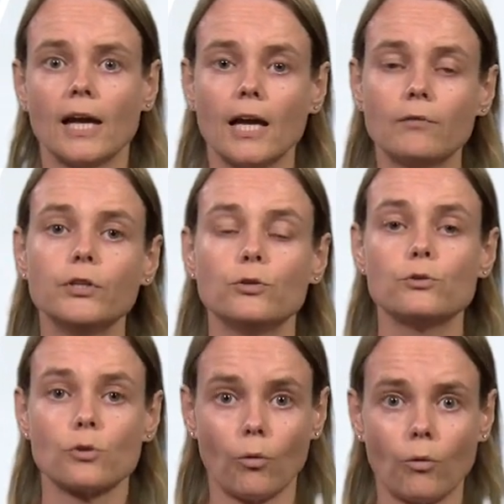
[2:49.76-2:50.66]
and we
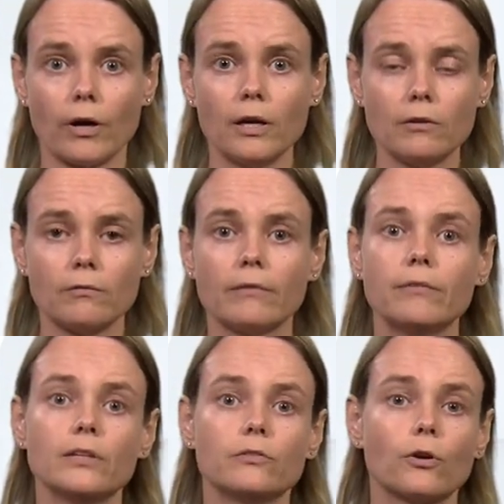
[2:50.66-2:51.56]
use "or" when
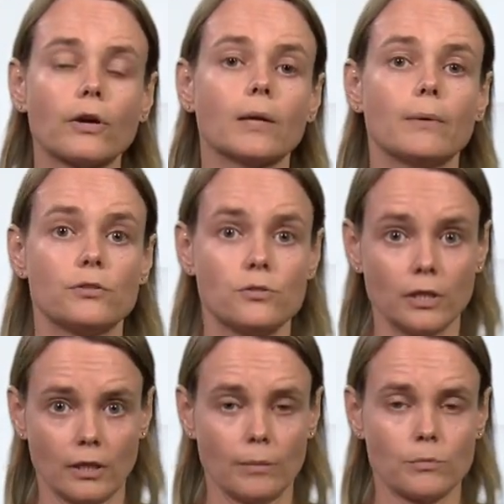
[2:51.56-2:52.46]
we're talking about
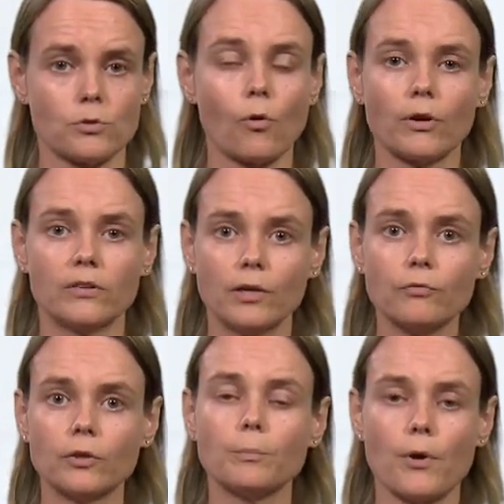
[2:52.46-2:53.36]
synonyms, or
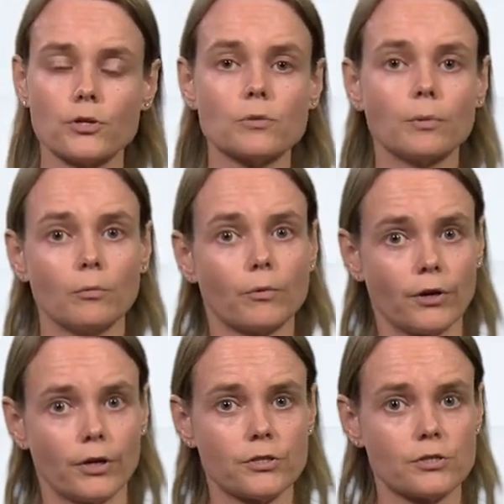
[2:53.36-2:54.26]
different possible
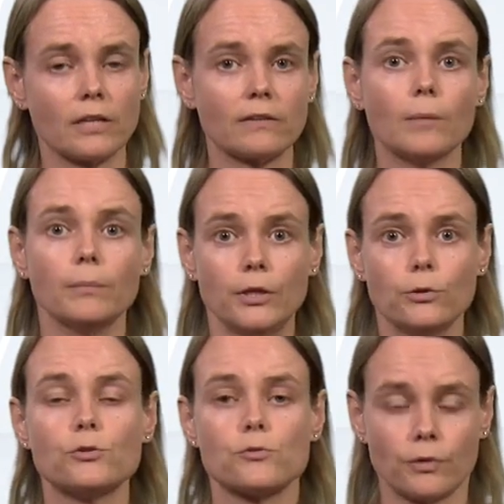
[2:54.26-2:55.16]
words that can
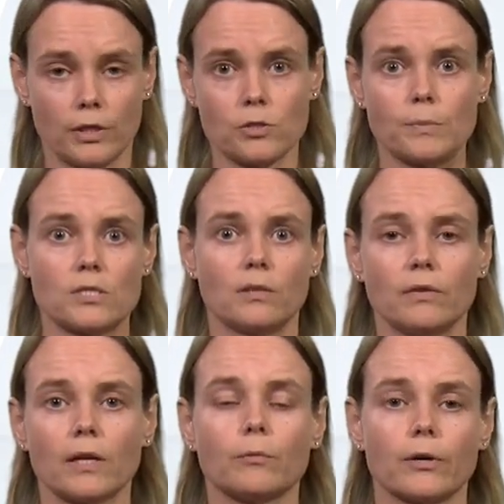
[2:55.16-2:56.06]
be used for this
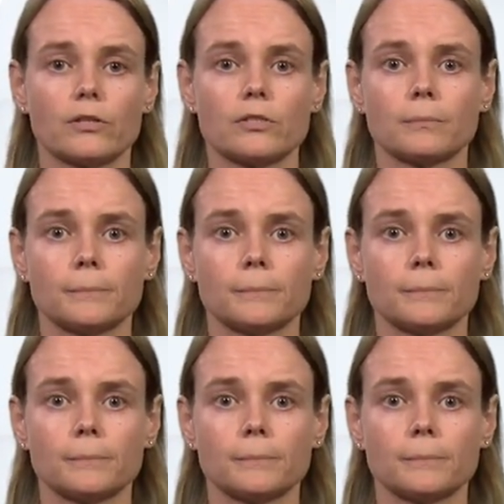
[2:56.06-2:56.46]
specific word.